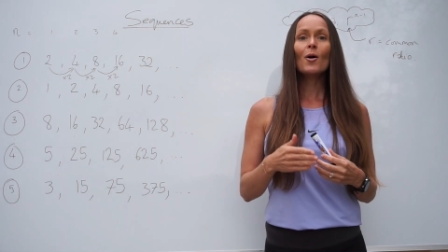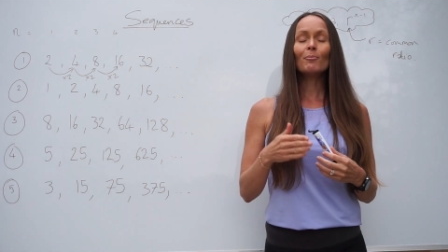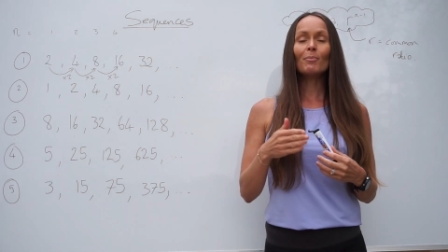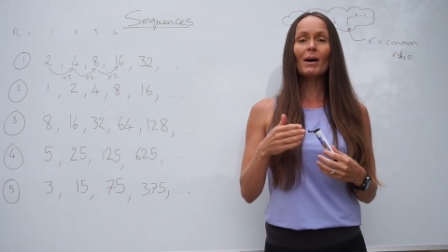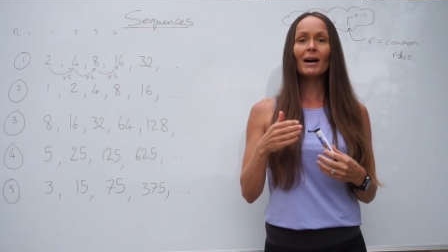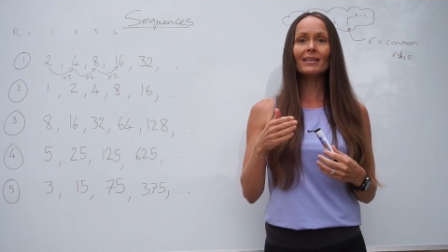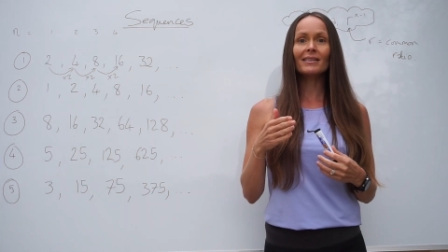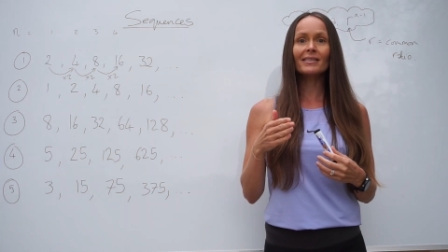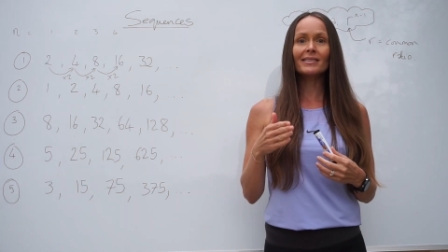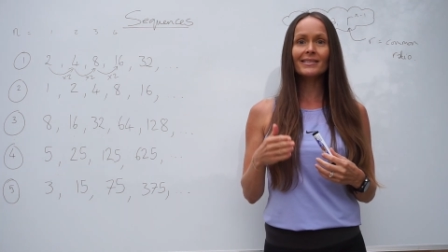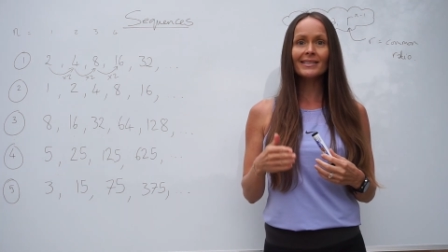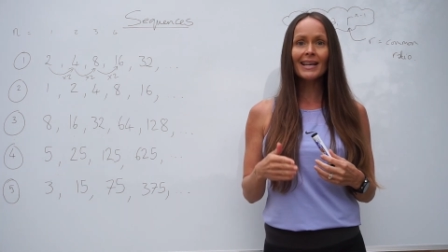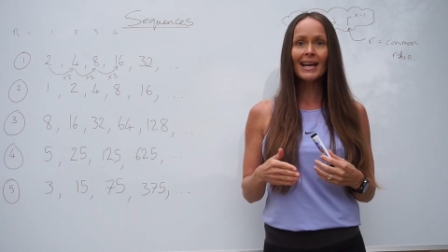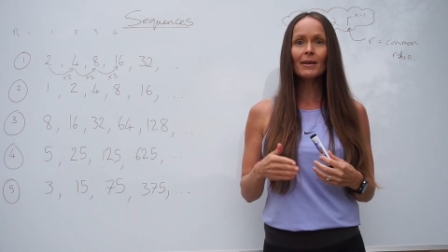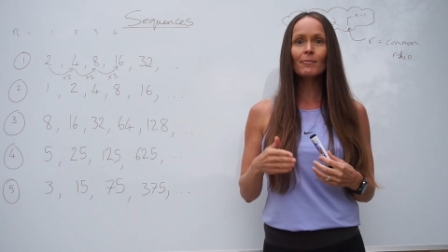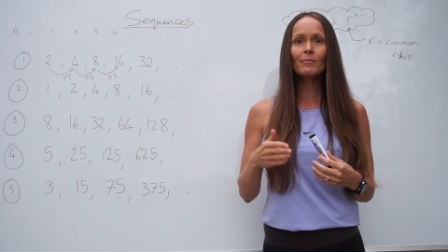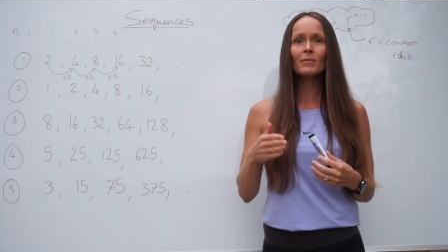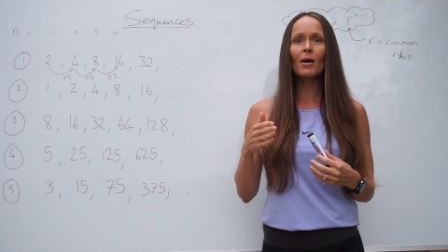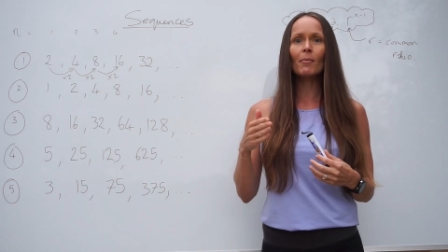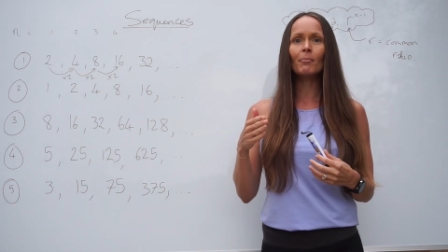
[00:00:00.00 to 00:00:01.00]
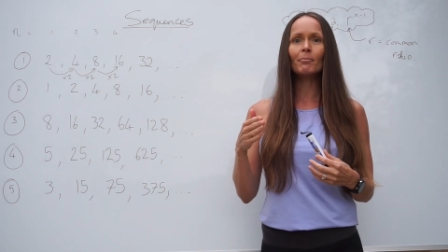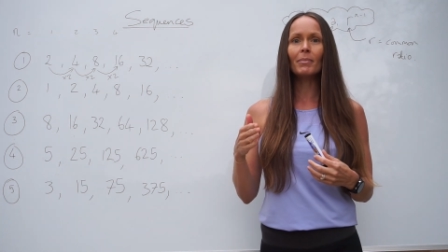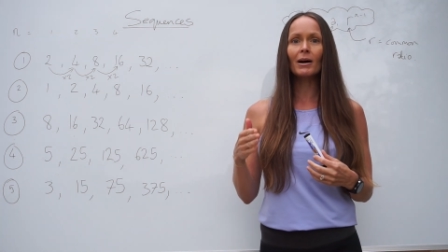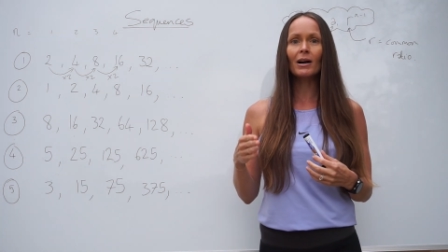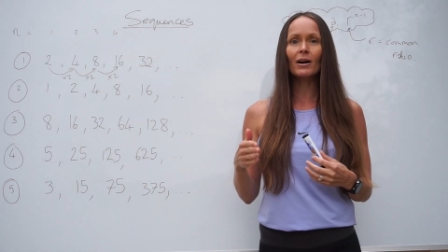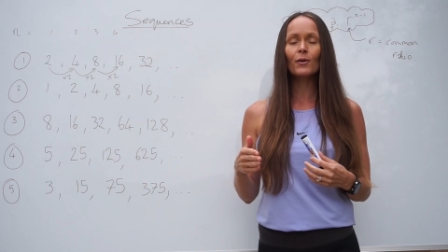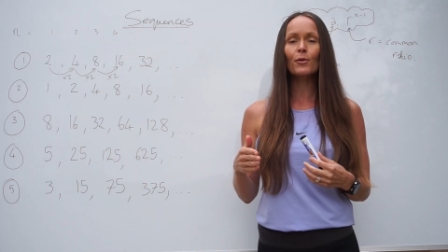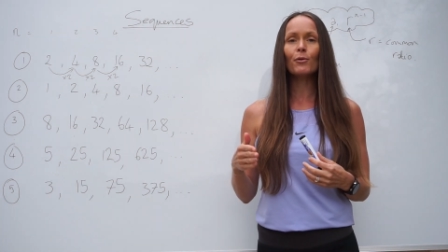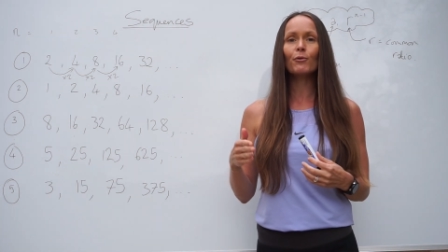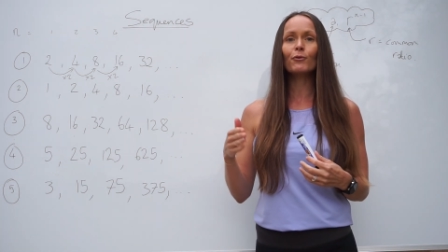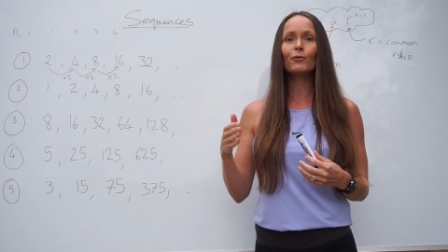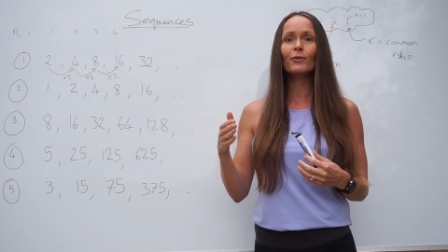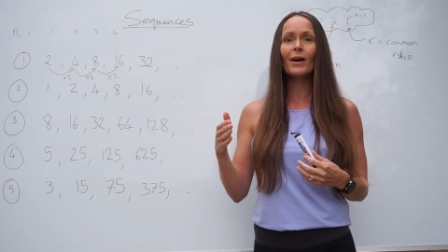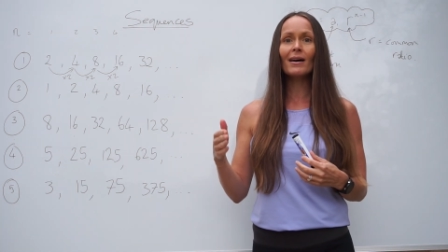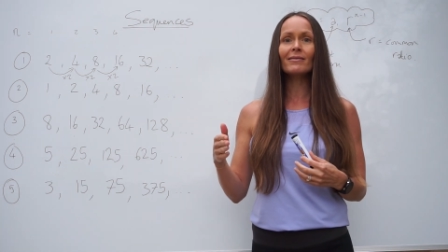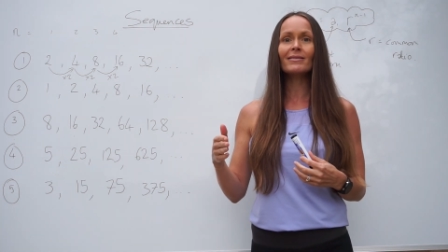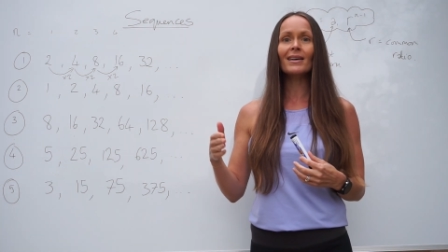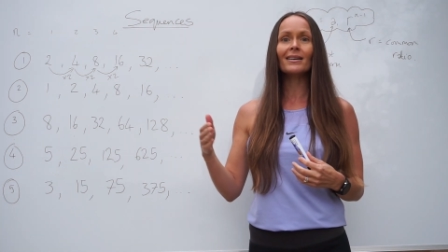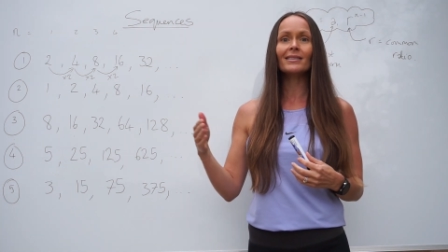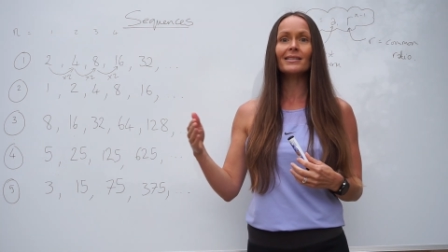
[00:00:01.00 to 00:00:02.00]
by the same number
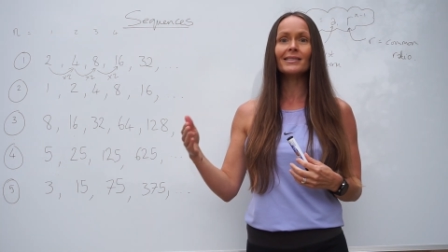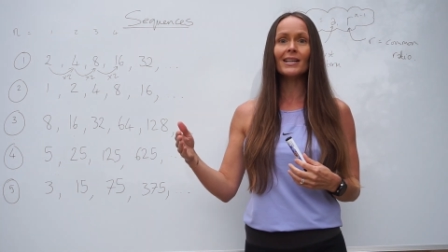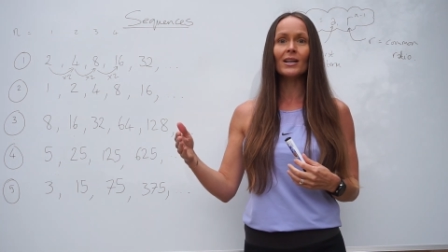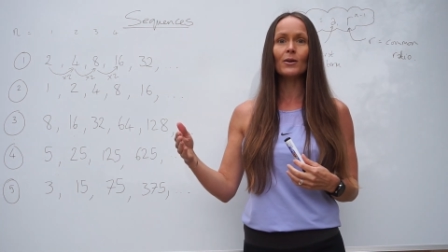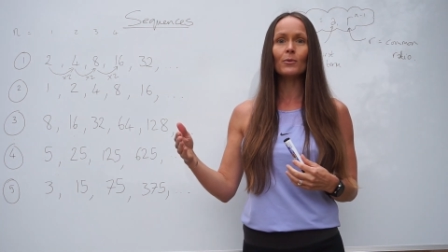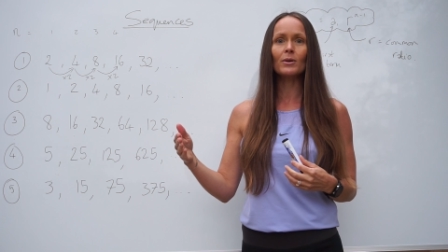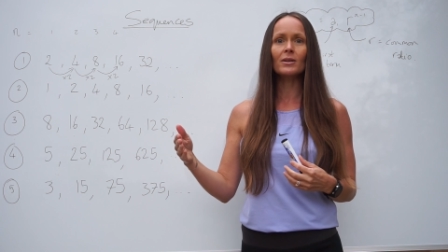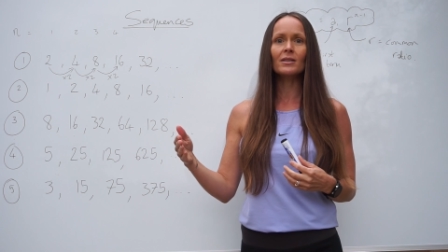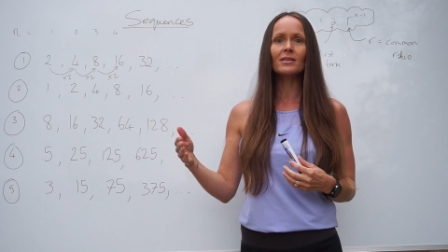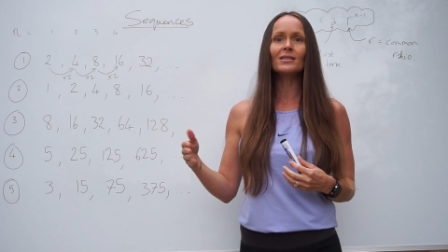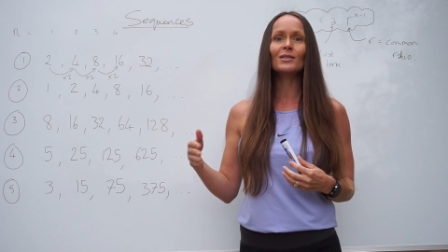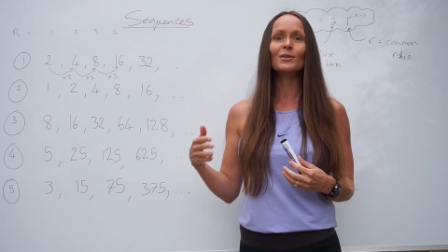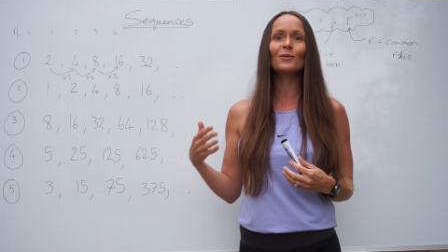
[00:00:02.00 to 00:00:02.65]
throughout that sequence